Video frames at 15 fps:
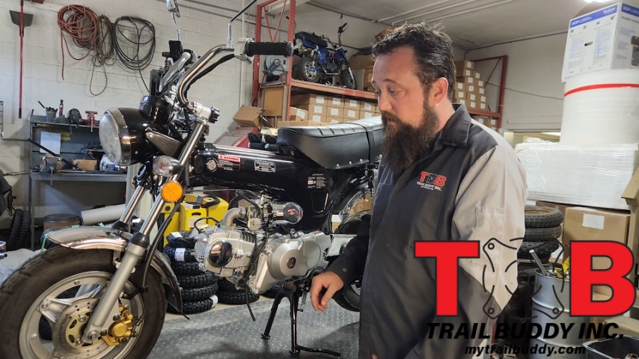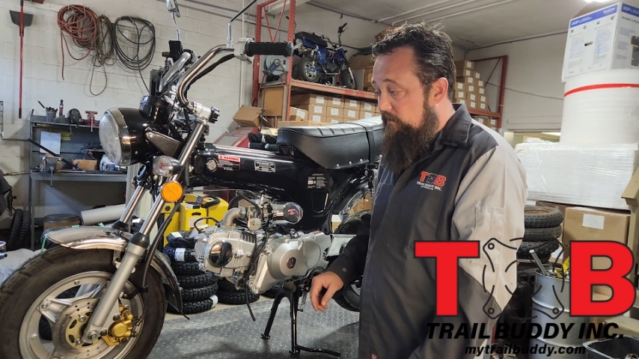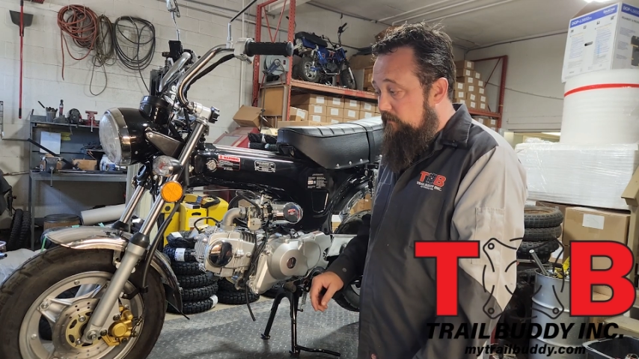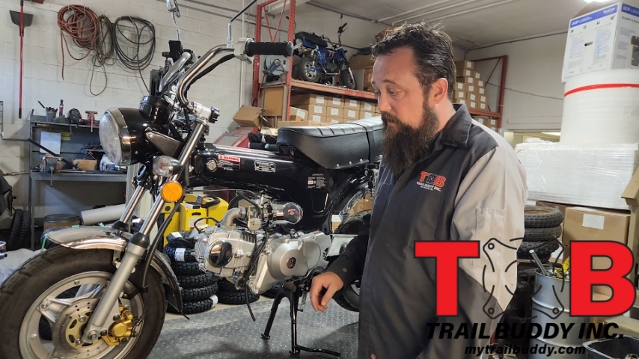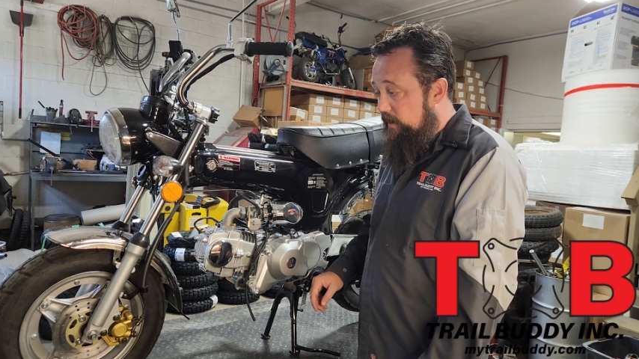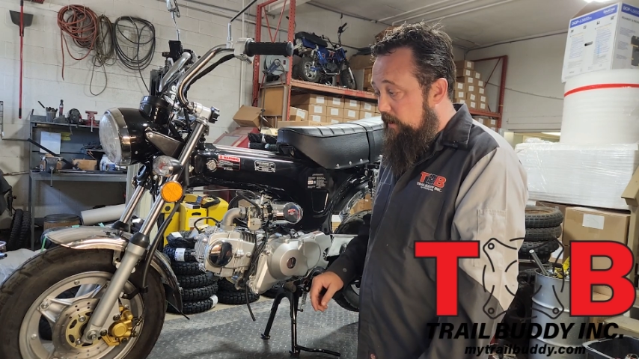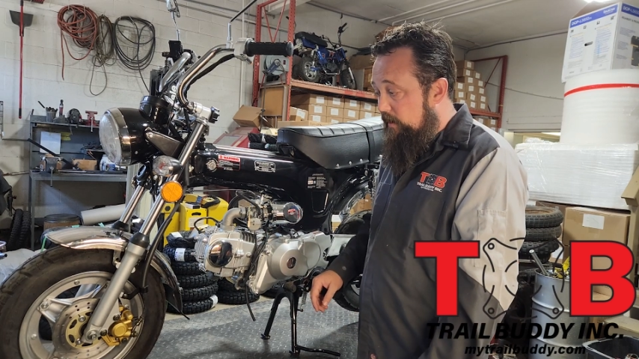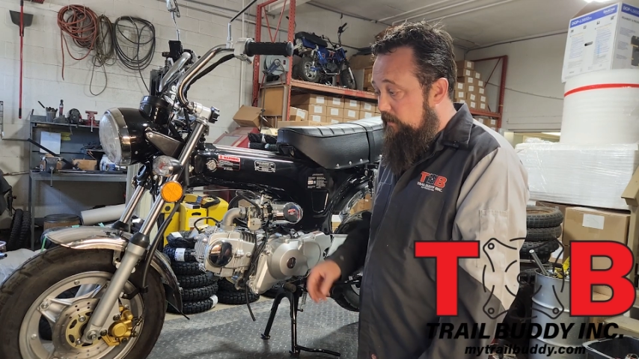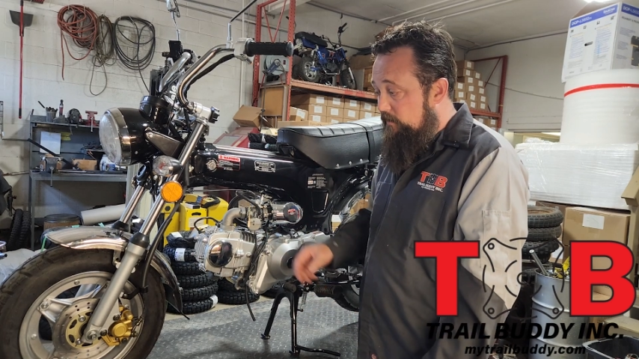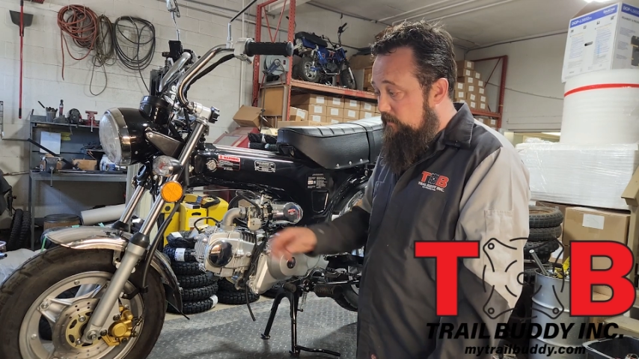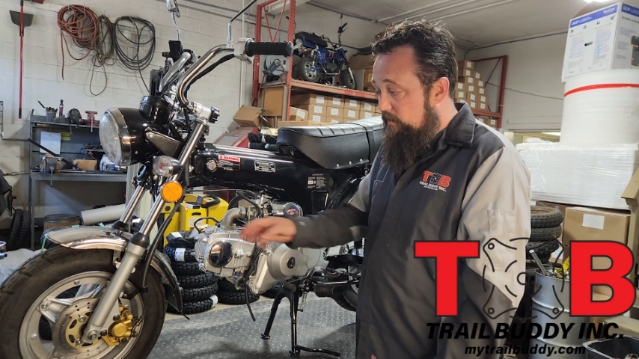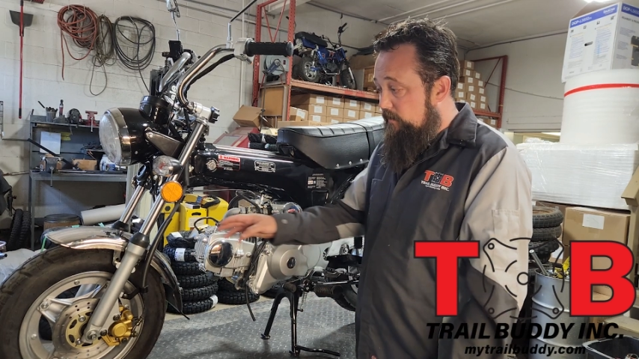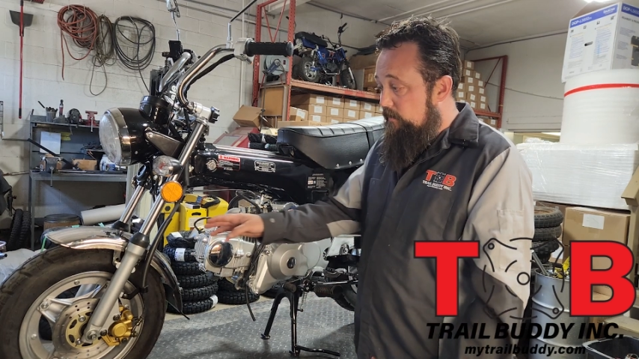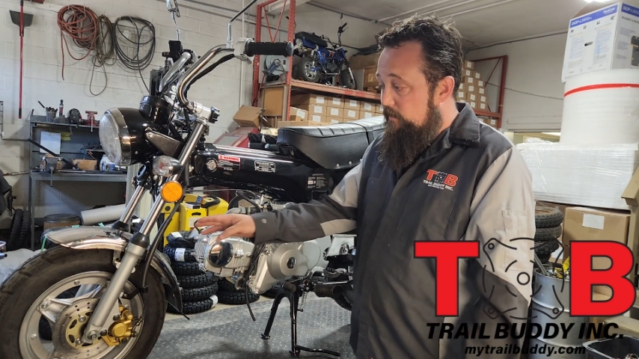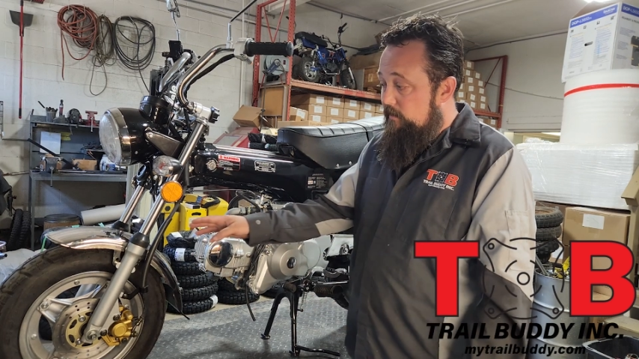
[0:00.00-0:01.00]
we've got
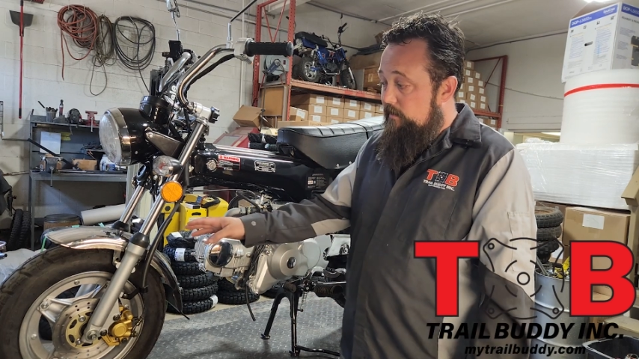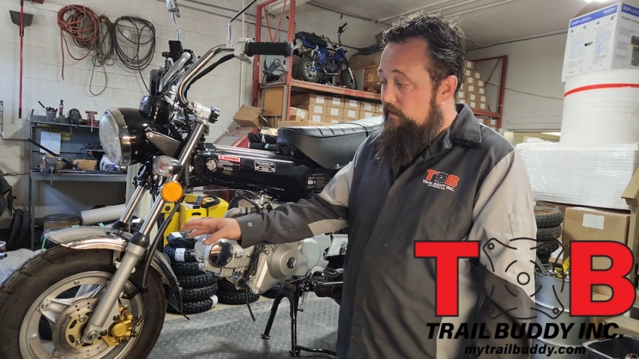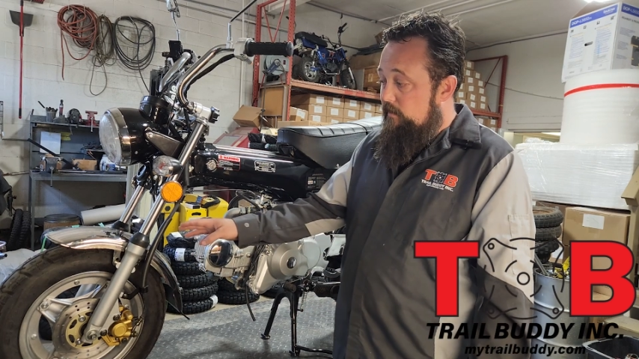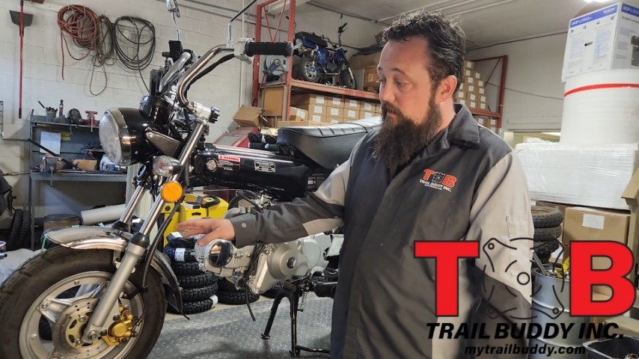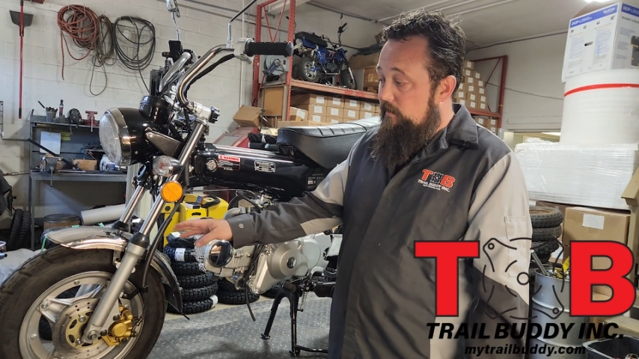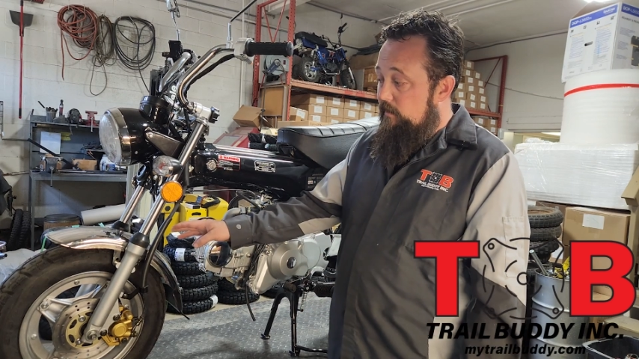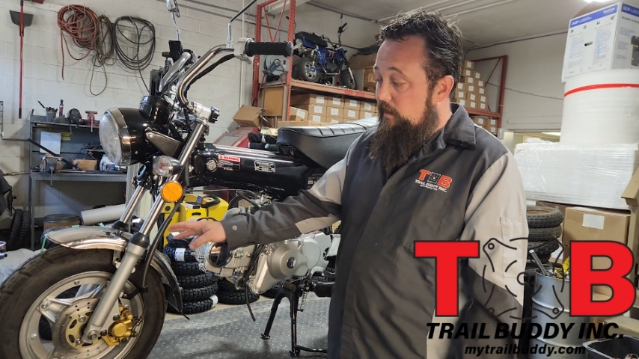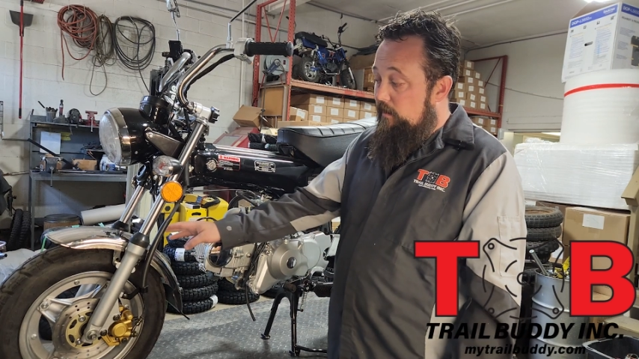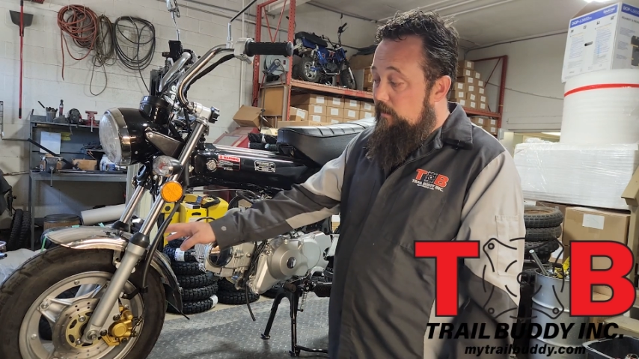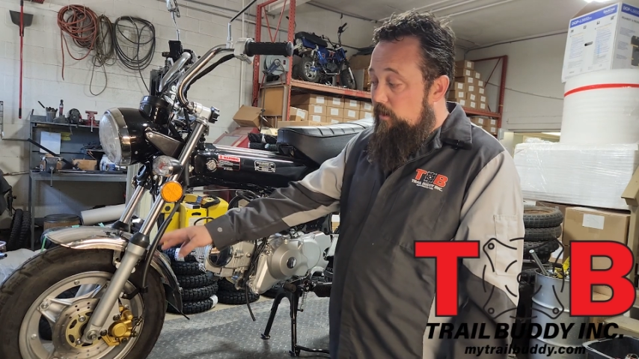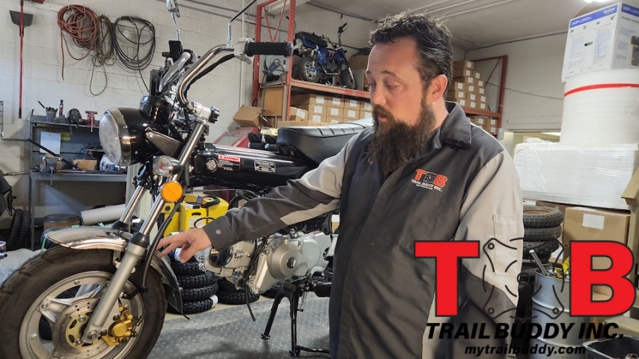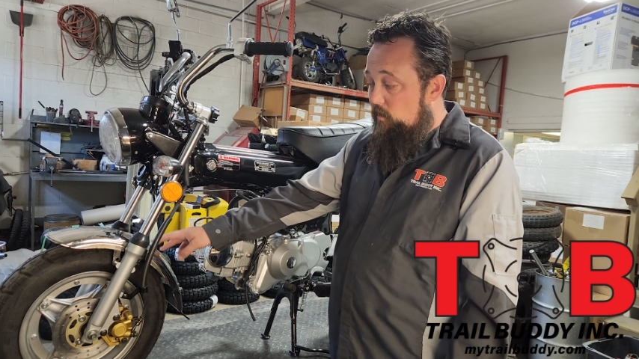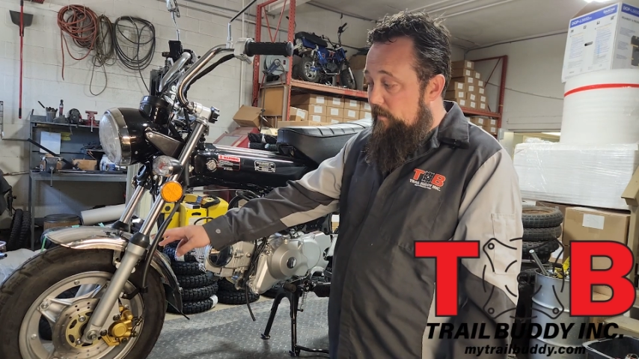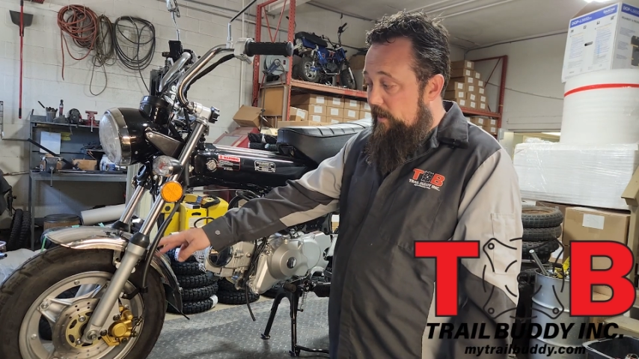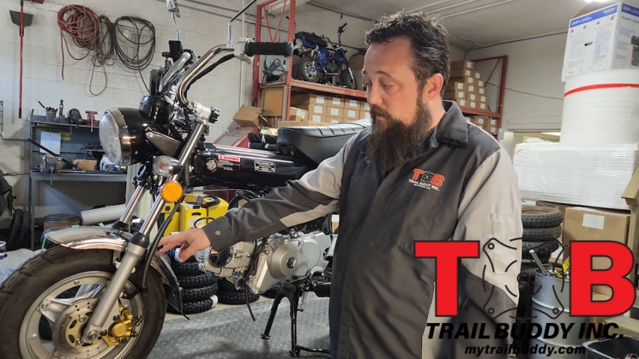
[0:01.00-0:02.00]
a
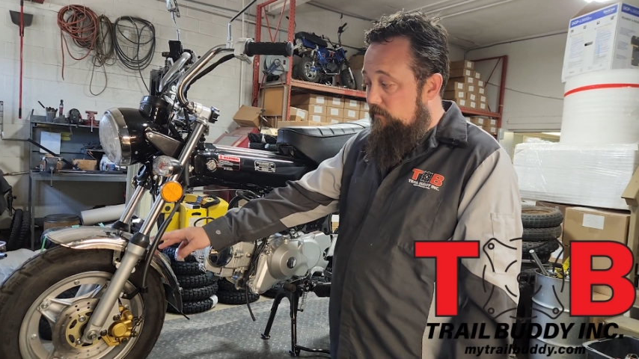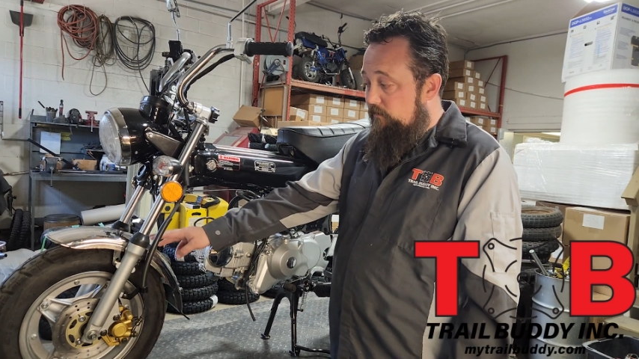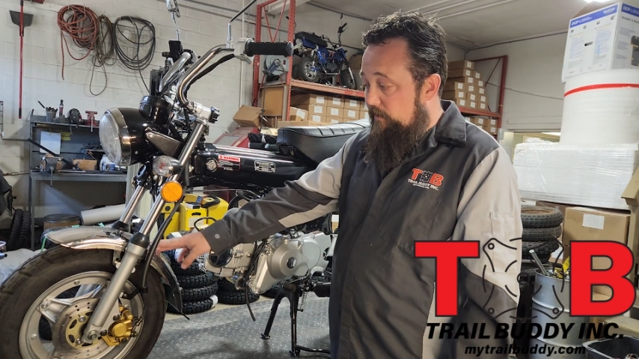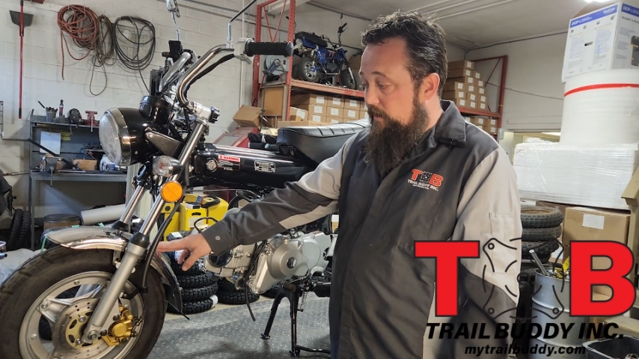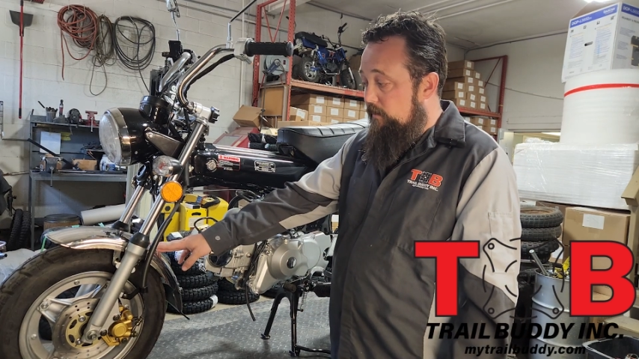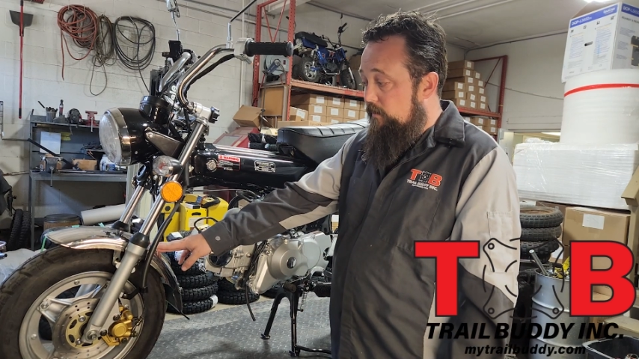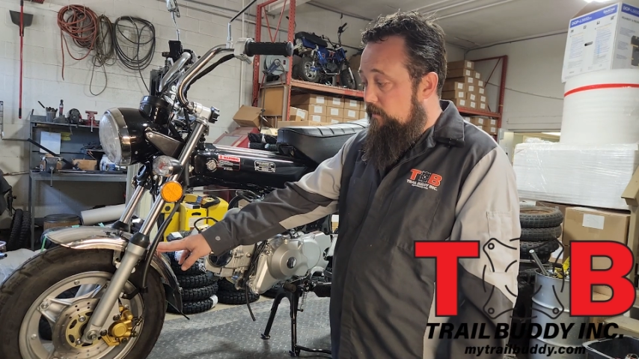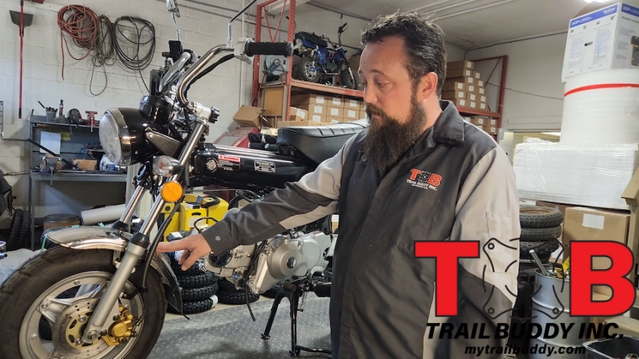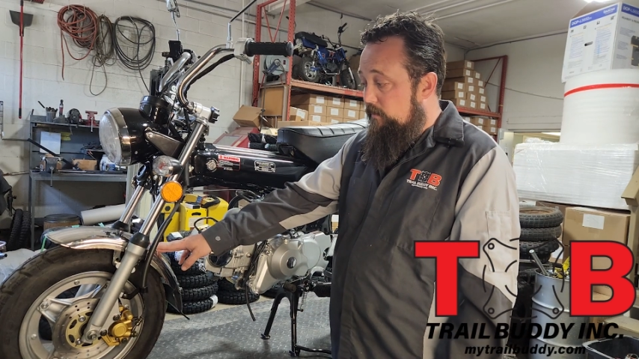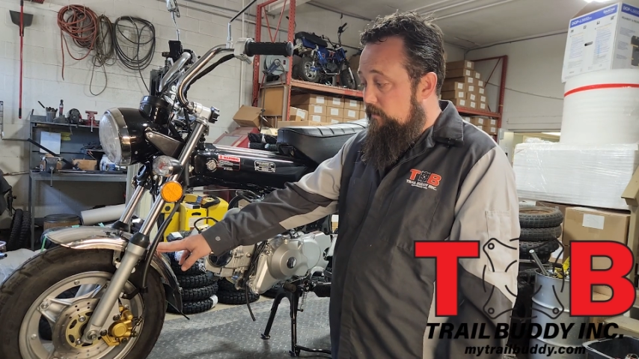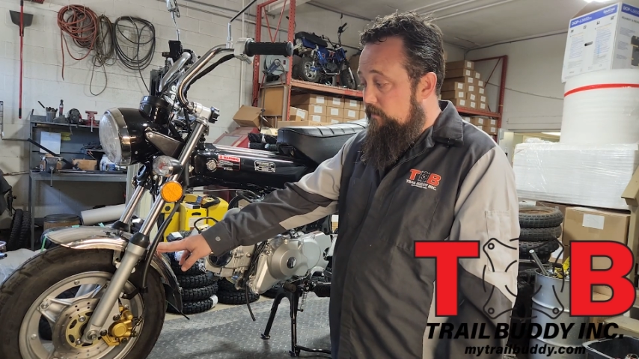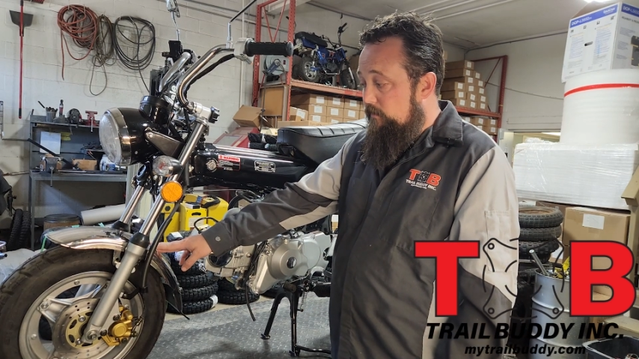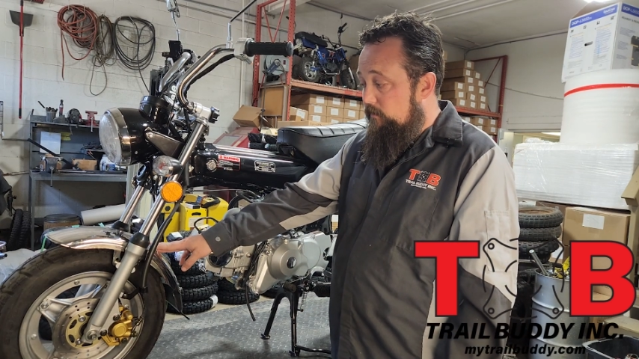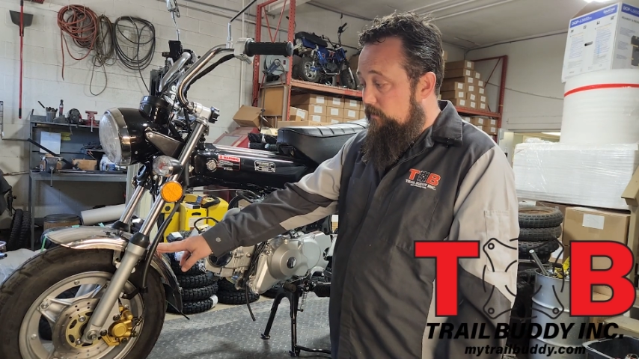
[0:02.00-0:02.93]
low mount fender.